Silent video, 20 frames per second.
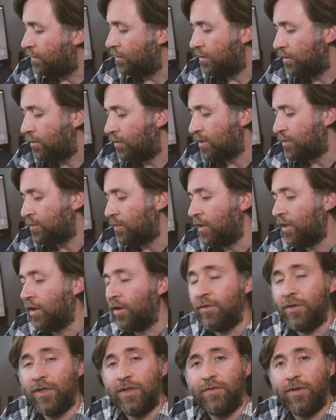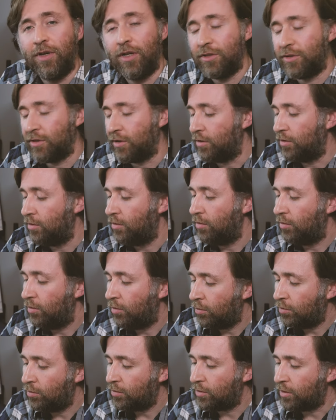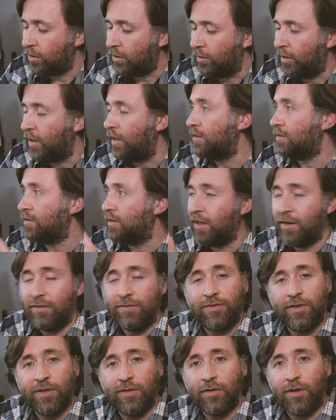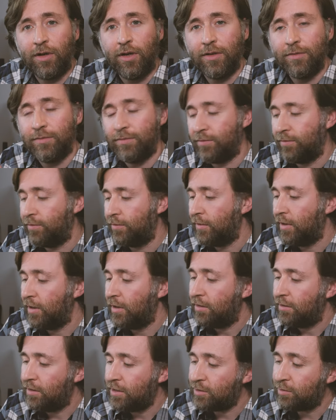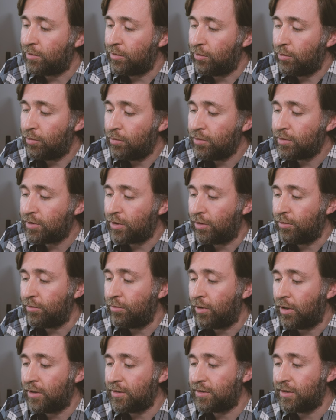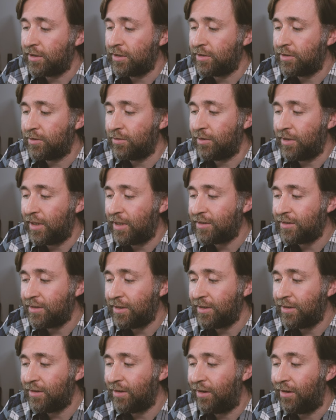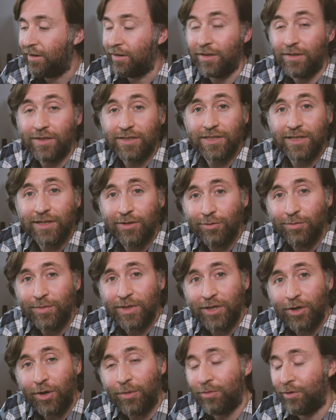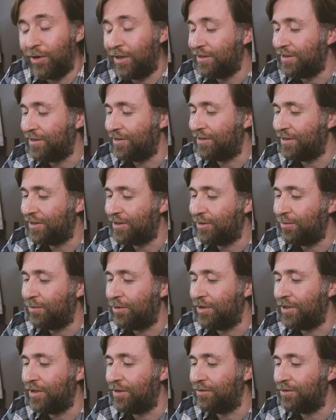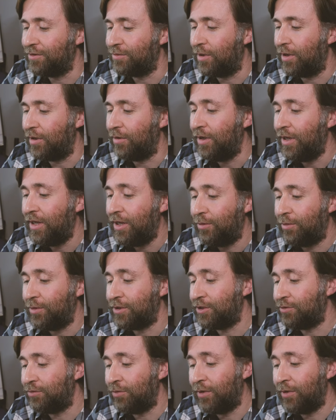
the USB only version also has that fill light. This one also writes things to an SD card, and there's a little mini operating system on here as well, which is